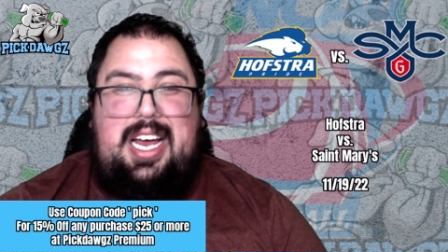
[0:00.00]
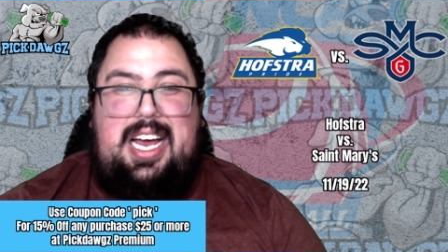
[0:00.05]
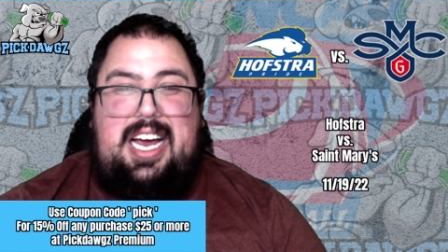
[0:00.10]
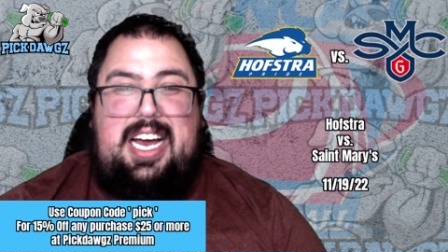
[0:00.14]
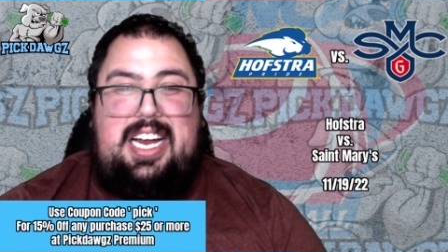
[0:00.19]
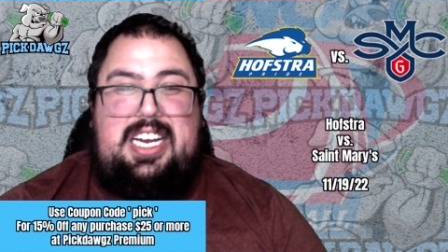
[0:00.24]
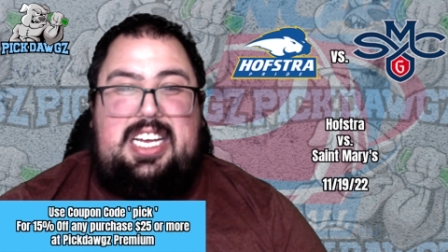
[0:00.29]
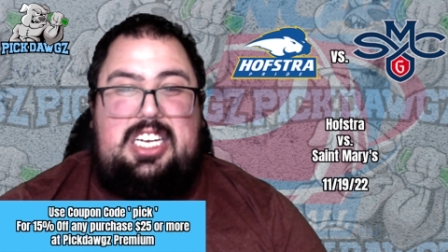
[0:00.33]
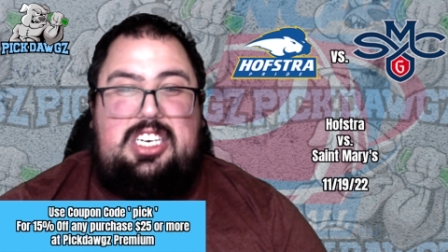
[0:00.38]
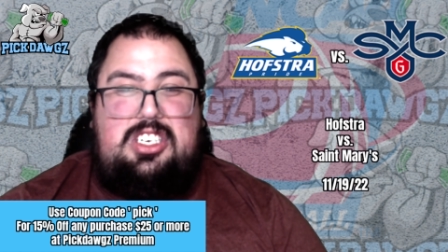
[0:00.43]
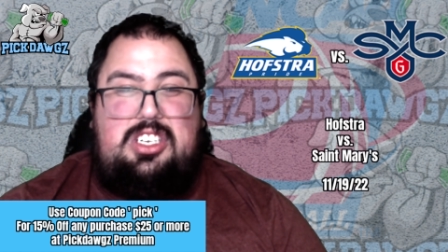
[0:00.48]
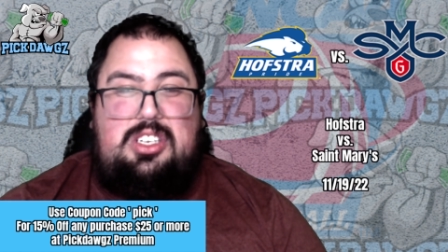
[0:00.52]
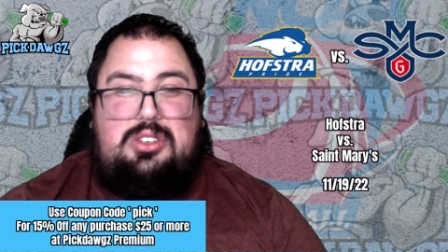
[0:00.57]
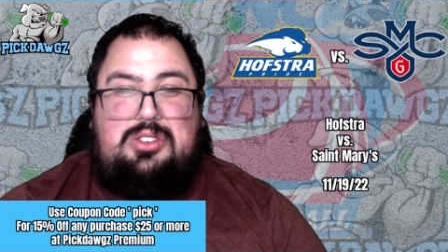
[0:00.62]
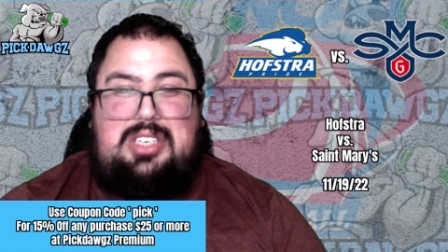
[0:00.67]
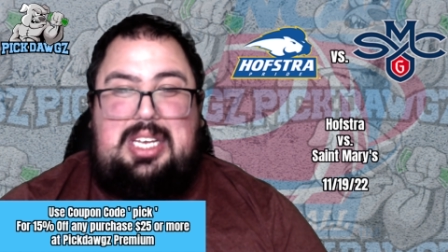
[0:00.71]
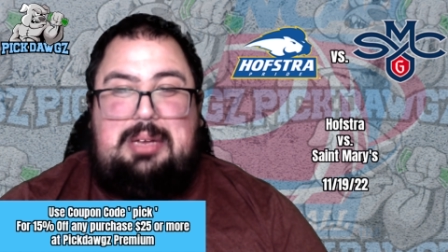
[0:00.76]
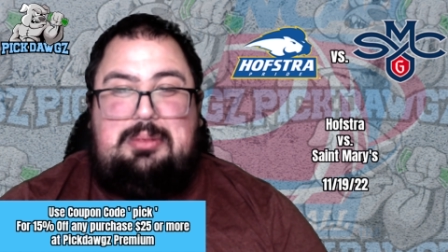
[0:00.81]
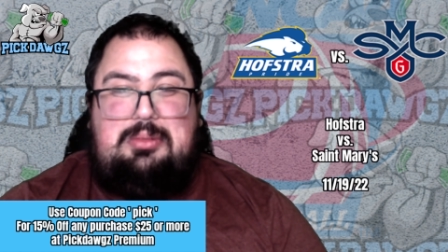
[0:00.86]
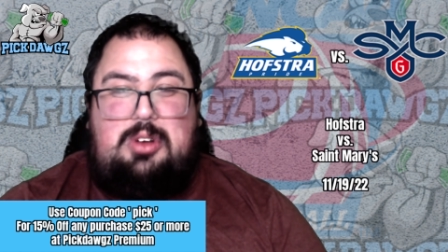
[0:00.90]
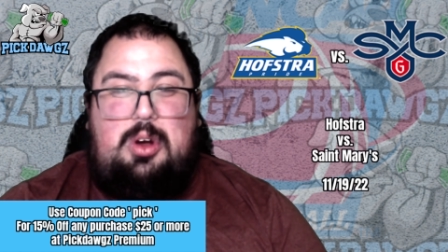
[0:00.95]
and each of those
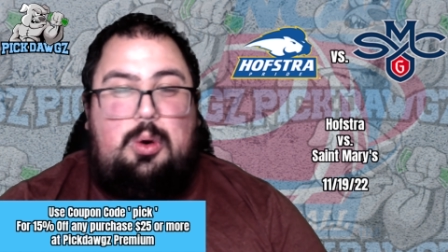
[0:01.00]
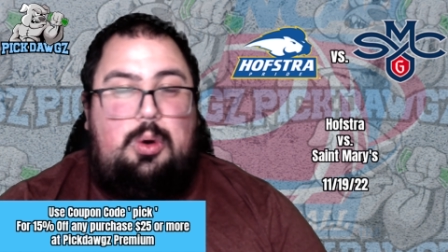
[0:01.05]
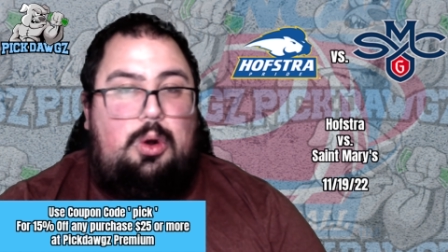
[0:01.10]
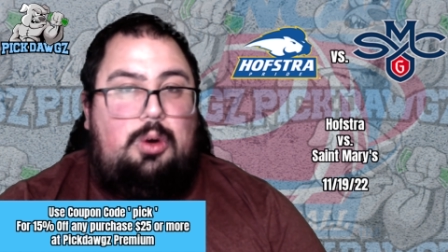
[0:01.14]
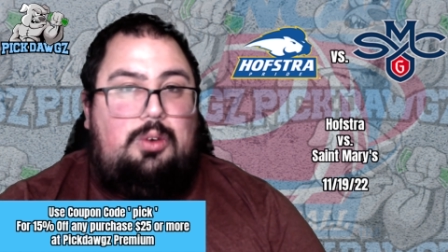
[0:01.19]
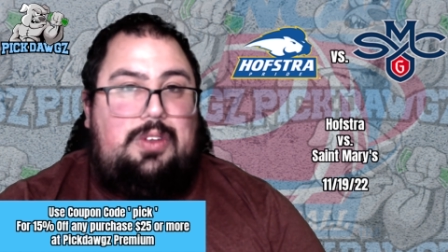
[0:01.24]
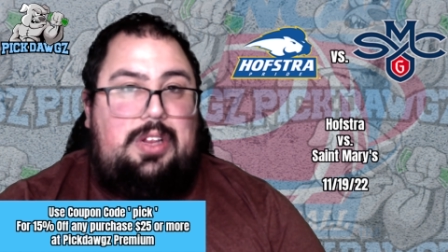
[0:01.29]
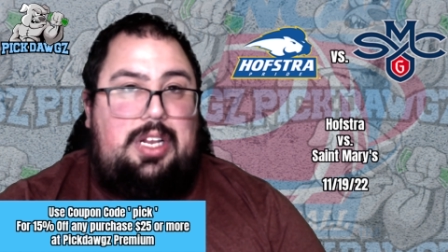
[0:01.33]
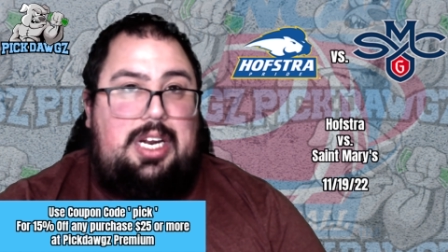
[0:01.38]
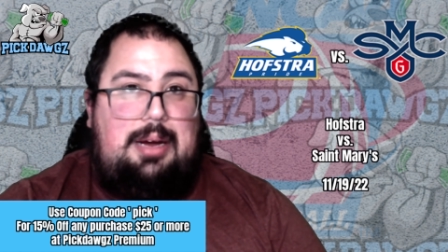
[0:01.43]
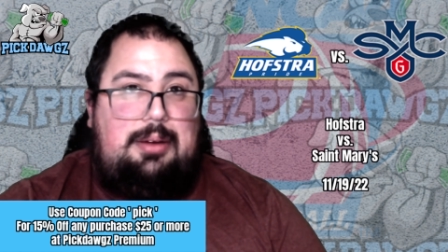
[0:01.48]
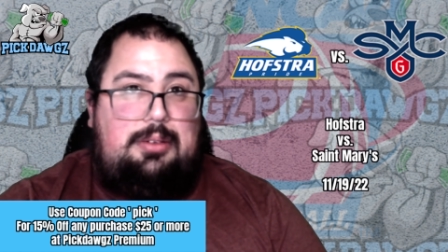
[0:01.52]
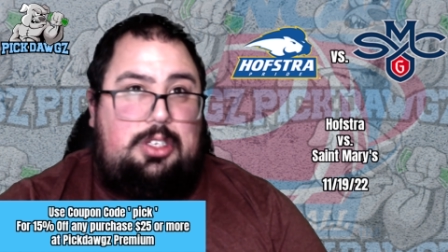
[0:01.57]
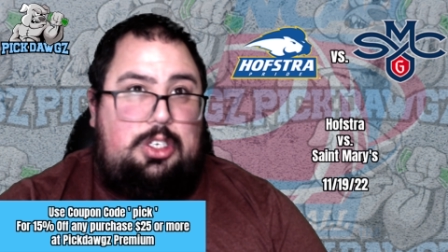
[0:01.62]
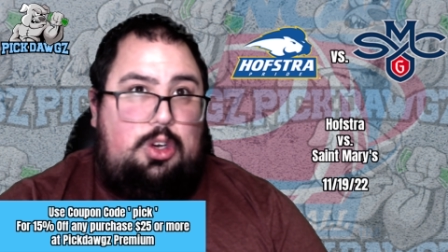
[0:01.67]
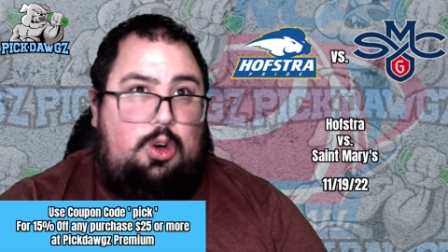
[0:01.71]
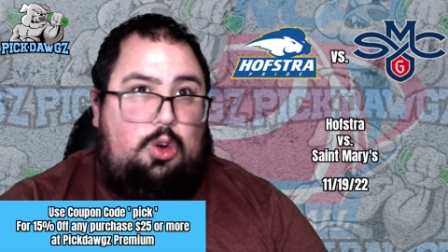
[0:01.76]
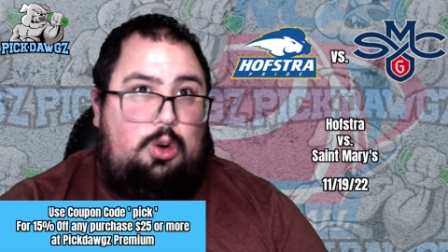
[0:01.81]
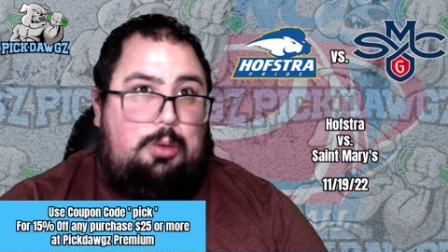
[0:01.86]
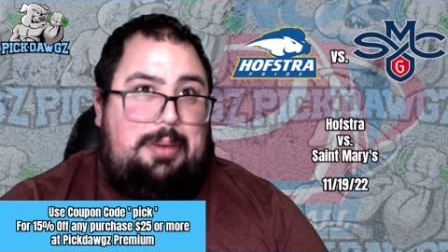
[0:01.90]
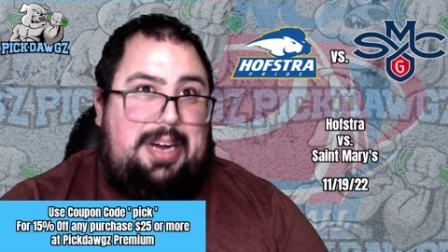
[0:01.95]
games going over the, the
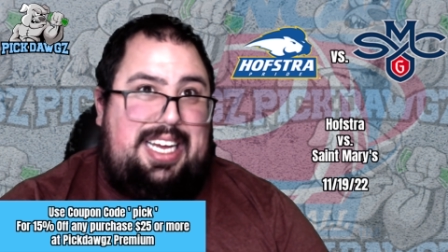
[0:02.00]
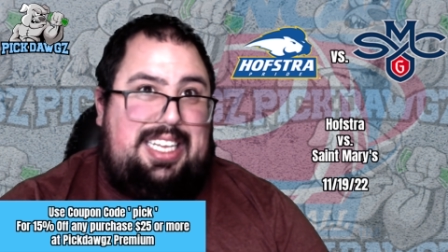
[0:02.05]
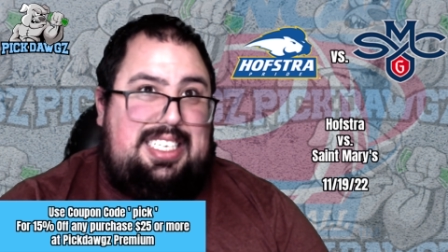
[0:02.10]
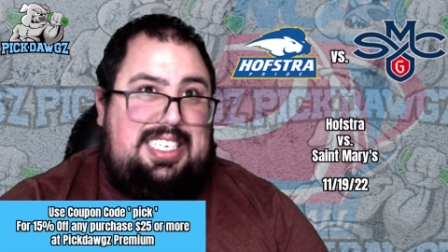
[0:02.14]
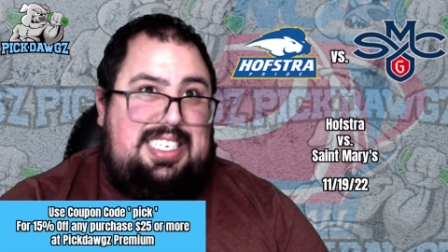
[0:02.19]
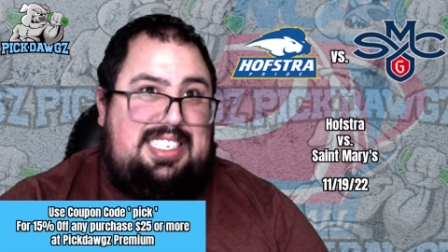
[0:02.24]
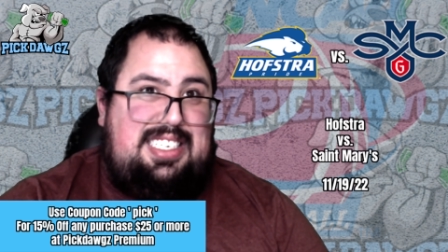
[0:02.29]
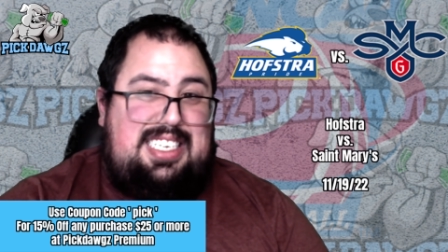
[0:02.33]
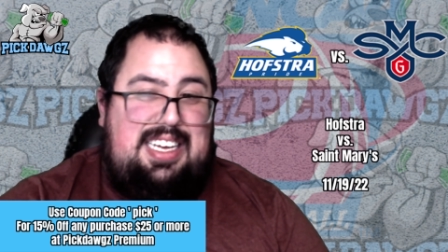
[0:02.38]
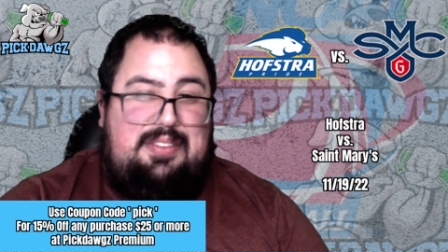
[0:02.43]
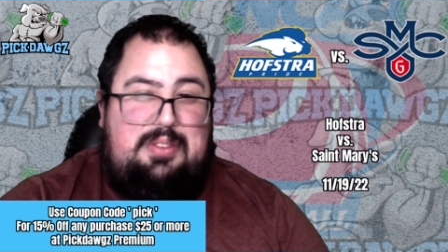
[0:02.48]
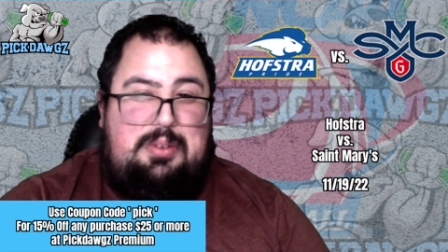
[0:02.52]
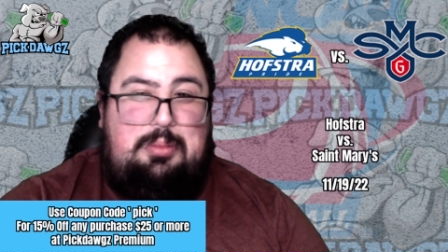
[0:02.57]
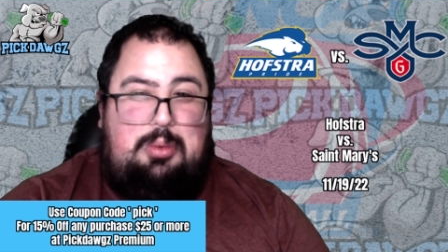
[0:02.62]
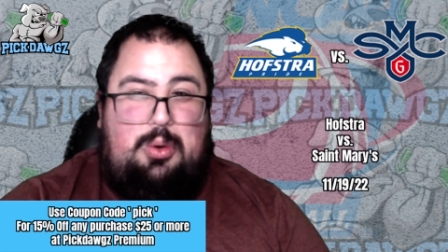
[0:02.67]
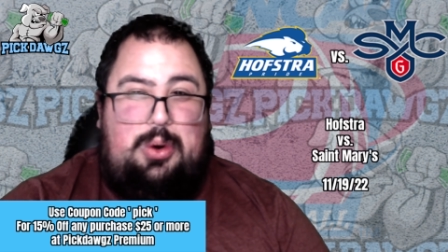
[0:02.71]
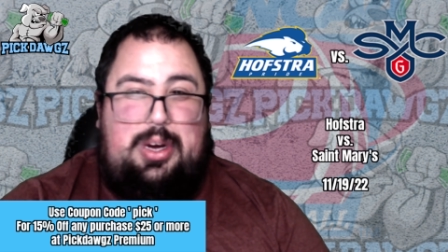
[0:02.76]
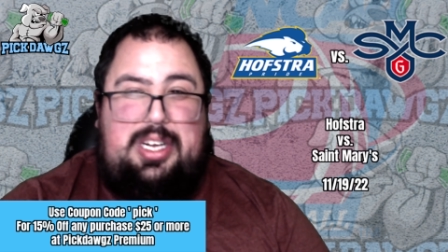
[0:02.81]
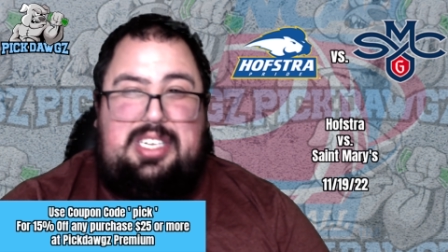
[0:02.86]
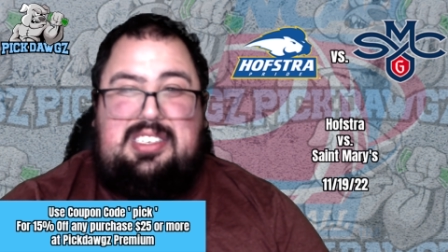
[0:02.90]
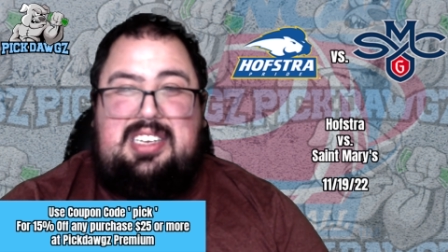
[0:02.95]
total by at least seven
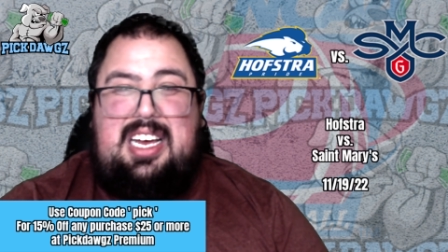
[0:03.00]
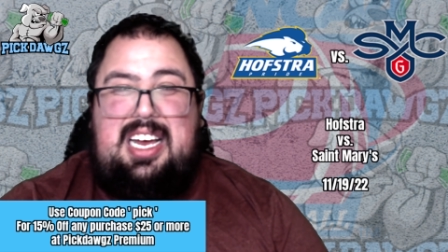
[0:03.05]
points.